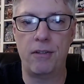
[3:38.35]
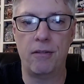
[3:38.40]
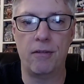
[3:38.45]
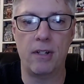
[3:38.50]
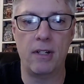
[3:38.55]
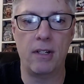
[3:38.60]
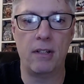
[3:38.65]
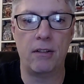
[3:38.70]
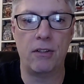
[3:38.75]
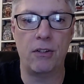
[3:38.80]

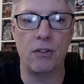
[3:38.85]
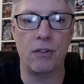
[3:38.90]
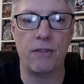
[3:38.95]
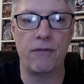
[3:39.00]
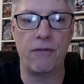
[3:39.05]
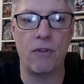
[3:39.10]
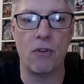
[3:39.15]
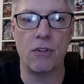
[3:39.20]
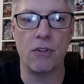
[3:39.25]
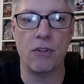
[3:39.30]
Right. So as
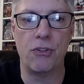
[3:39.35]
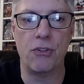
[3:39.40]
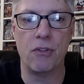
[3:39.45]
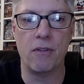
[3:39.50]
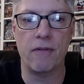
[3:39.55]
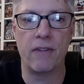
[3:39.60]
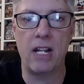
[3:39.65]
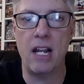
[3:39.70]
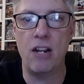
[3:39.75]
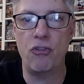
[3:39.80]
far as
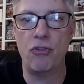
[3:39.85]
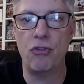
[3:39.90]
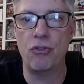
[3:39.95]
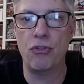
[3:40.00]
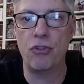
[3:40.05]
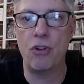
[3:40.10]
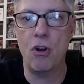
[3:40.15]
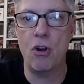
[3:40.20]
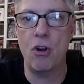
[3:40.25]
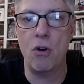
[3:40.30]

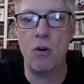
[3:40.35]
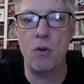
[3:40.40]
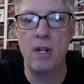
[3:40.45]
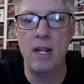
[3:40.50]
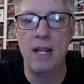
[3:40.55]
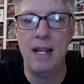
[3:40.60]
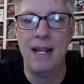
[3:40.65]
certifications go,